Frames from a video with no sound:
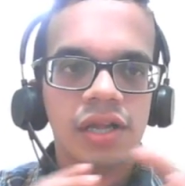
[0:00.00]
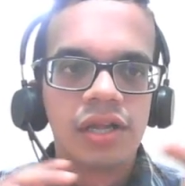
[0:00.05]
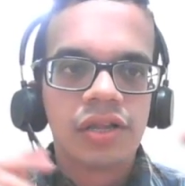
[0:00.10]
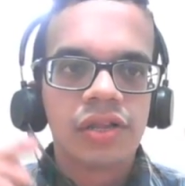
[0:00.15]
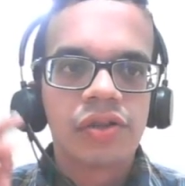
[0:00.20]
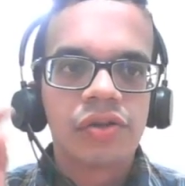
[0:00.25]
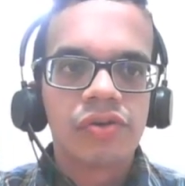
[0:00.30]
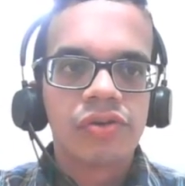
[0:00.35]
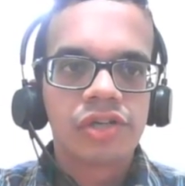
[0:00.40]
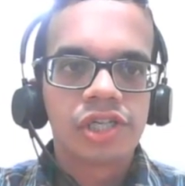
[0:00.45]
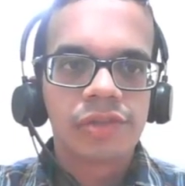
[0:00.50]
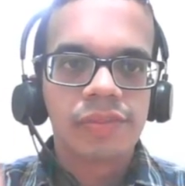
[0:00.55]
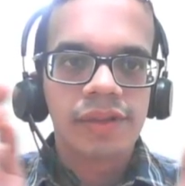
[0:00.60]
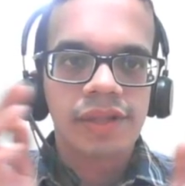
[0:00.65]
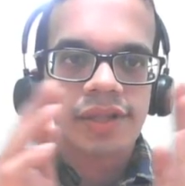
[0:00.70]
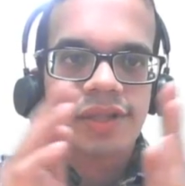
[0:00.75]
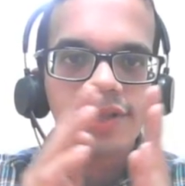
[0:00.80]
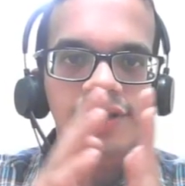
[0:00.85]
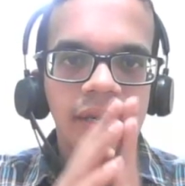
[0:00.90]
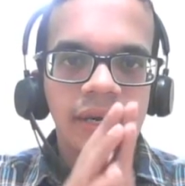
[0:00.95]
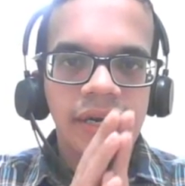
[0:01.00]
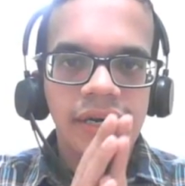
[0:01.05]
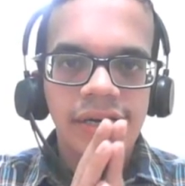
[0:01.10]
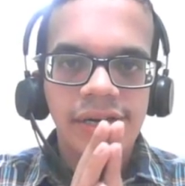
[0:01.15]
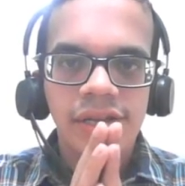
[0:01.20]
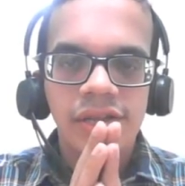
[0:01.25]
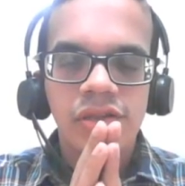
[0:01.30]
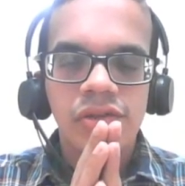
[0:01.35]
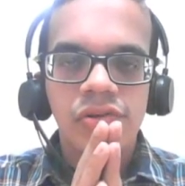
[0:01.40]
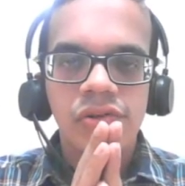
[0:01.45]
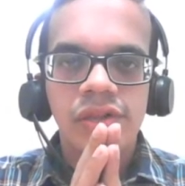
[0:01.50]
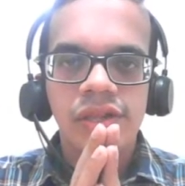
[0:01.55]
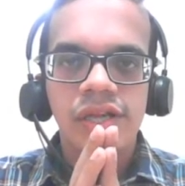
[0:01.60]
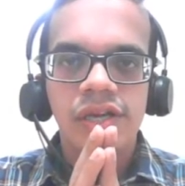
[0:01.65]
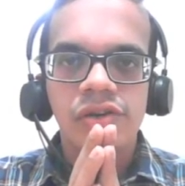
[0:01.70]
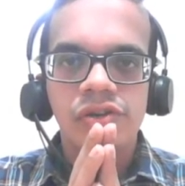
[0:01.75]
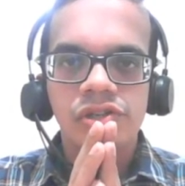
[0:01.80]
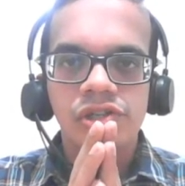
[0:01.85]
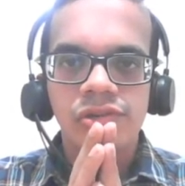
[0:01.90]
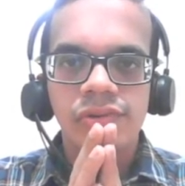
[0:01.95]
So business analytics tools are
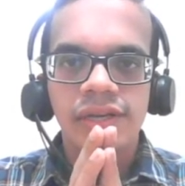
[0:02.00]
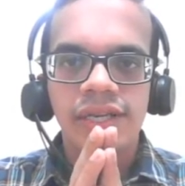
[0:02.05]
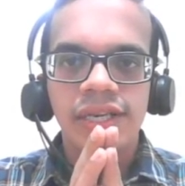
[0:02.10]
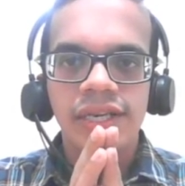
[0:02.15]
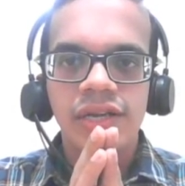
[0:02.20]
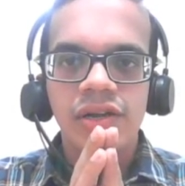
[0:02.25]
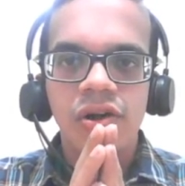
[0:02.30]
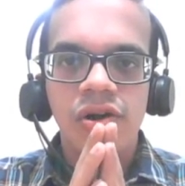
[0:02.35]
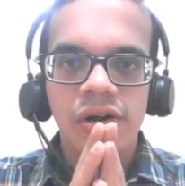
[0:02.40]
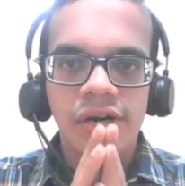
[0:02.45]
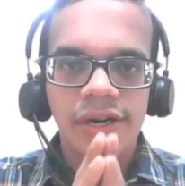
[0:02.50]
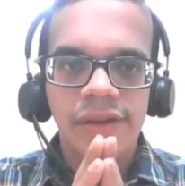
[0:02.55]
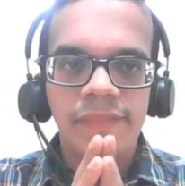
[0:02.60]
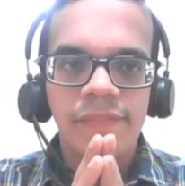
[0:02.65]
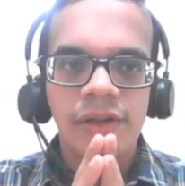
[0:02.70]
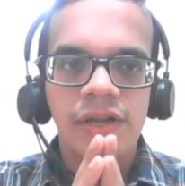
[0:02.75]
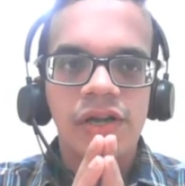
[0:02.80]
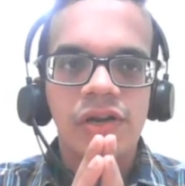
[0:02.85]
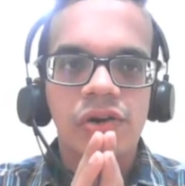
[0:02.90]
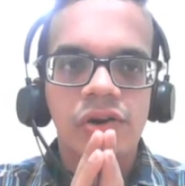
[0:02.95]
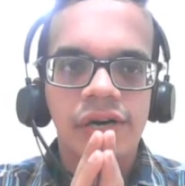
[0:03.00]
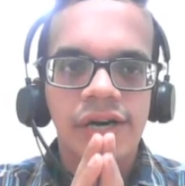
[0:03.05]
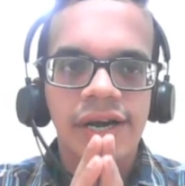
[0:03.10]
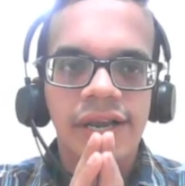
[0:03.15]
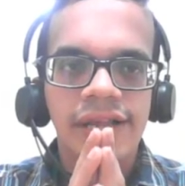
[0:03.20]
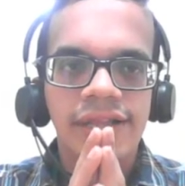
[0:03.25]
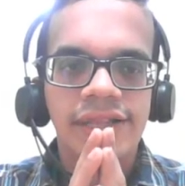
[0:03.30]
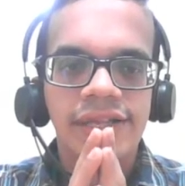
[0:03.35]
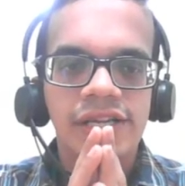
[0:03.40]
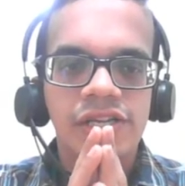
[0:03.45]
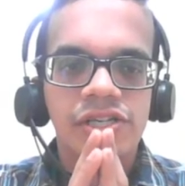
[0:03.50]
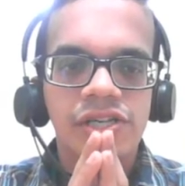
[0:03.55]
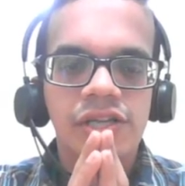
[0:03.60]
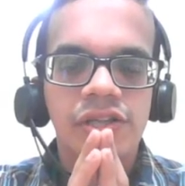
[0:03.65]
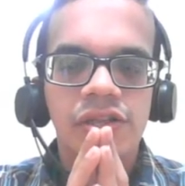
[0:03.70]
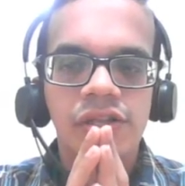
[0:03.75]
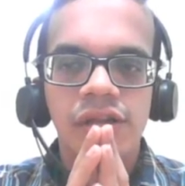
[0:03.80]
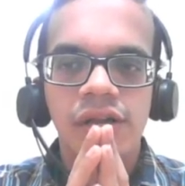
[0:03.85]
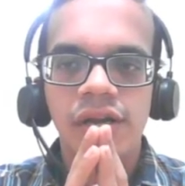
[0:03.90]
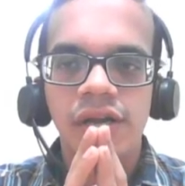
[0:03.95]
usually, or typical
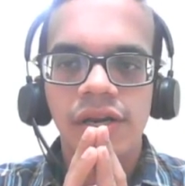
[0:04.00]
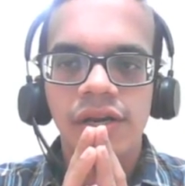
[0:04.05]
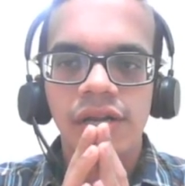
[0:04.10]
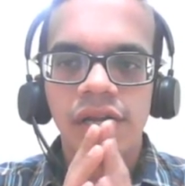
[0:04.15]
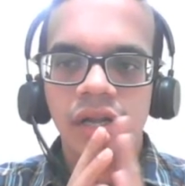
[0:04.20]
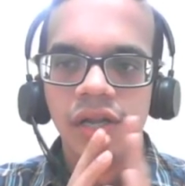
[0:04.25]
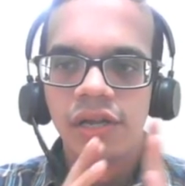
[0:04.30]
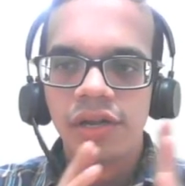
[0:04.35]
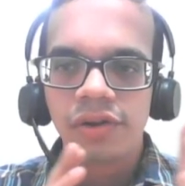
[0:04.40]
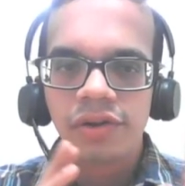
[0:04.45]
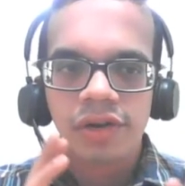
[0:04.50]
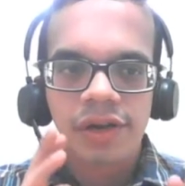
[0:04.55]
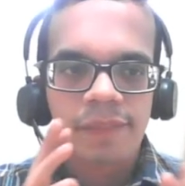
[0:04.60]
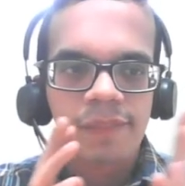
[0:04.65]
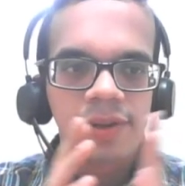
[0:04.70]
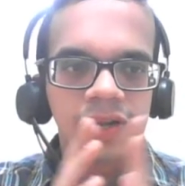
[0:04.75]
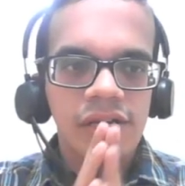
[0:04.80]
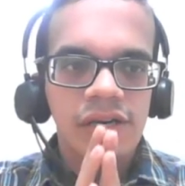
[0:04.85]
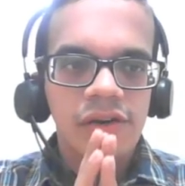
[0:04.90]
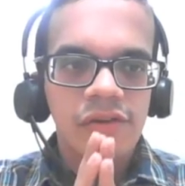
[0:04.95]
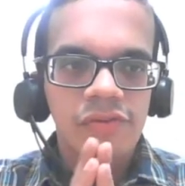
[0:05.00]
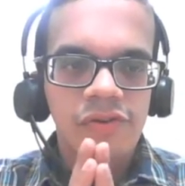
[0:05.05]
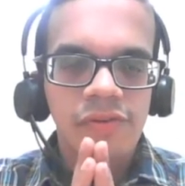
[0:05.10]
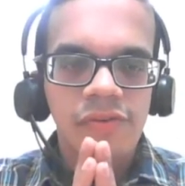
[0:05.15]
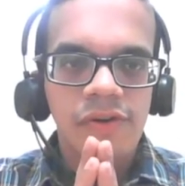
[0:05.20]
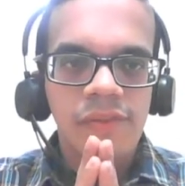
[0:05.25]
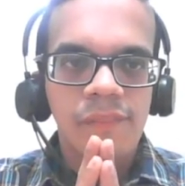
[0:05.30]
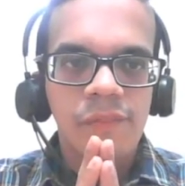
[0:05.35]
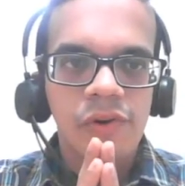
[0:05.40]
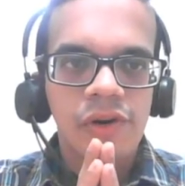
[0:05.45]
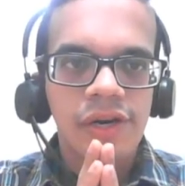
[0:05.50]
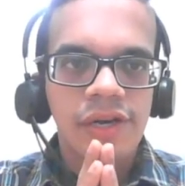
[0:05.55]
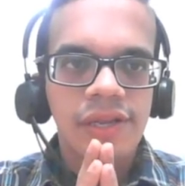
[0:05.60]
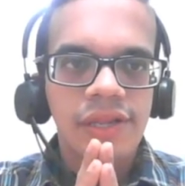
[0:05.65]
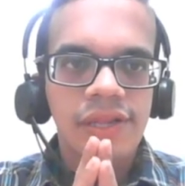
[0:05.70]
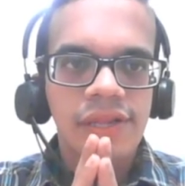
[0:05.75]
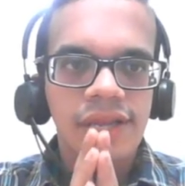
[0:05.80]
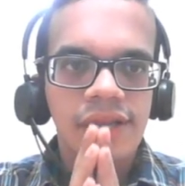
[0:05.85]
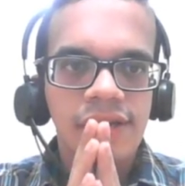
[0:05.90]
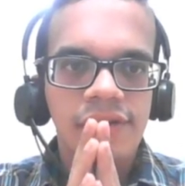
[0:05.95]
organizations are typical of the components.
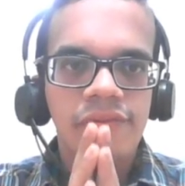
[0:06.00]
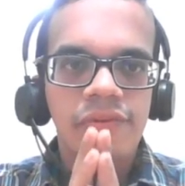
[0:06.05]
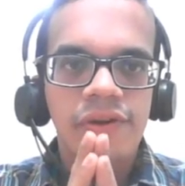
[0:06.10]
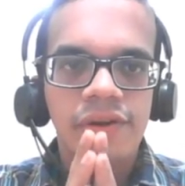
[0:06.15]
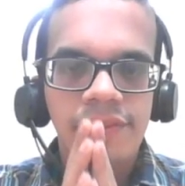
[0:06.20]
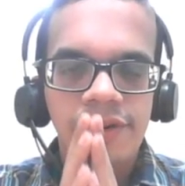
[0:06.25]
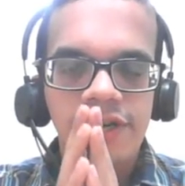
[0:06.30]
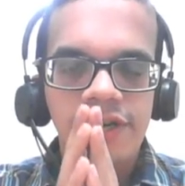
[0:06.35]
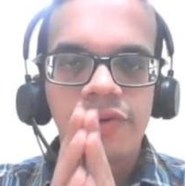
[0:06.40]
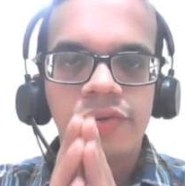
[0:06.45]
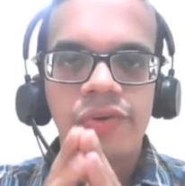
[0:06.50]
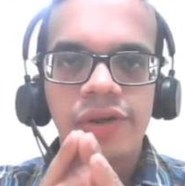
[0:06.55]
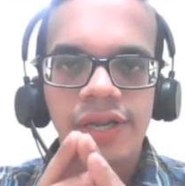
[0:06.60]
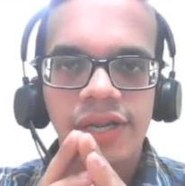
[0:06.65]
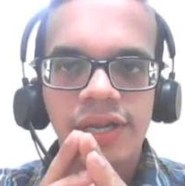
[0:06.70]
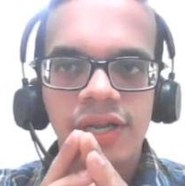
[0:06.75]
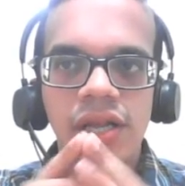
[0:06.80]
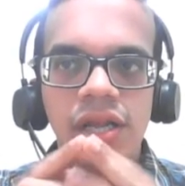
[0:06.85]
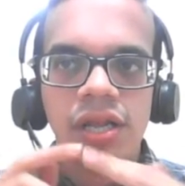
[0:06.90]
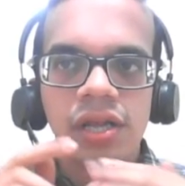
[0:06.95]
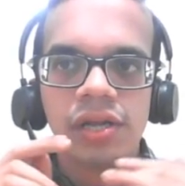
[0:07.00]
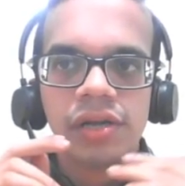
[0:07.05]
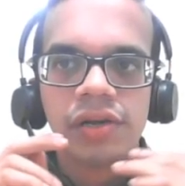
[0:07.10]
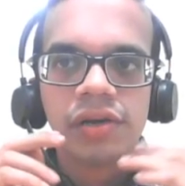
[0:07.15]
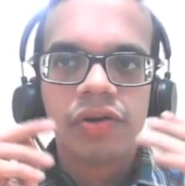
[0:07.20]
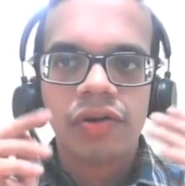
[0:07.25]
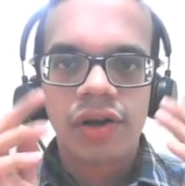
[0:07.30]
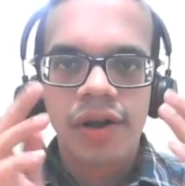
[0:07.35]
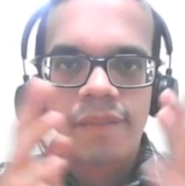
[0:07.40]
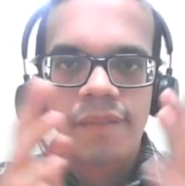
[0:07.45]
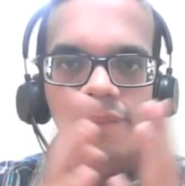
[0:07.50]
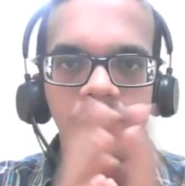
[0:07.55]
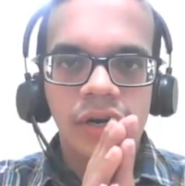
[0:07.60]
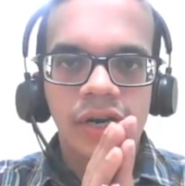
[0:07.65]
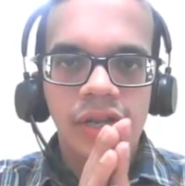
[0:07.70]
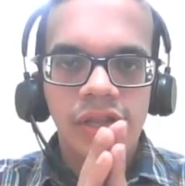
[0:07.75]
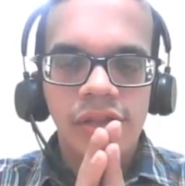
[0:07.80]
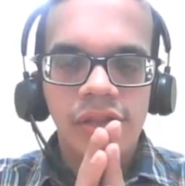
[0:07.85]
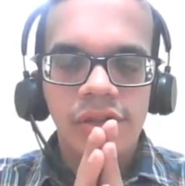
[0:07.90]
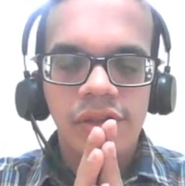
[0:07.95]
They will be doing
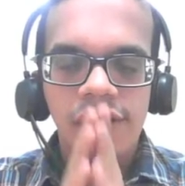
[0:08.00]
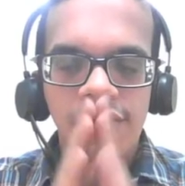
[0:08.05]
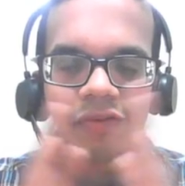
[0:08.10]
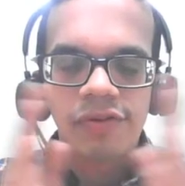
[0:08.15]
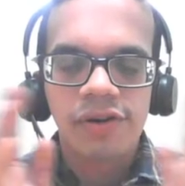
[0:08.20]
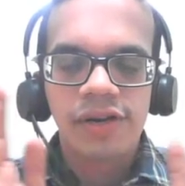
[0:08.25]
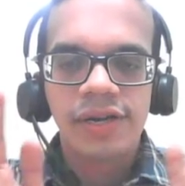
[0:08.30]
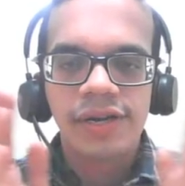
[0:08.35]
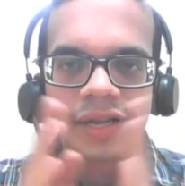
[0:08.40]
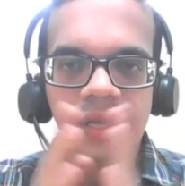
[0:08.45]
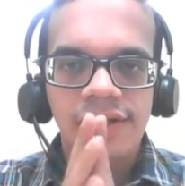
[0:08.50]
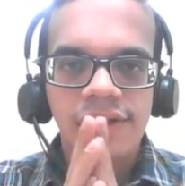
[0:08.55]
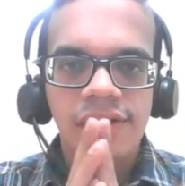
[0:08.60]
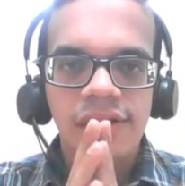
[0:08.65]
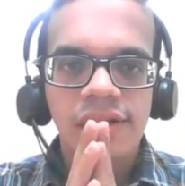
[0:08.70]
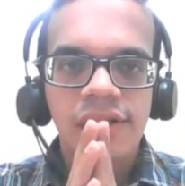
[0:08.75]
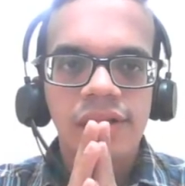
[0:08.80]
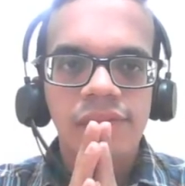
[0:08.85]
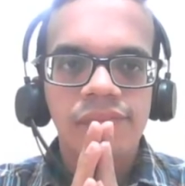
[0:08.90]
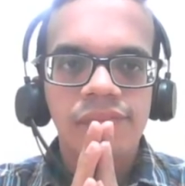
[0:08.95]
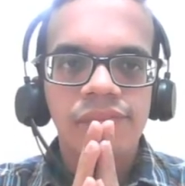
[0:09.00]
components several things.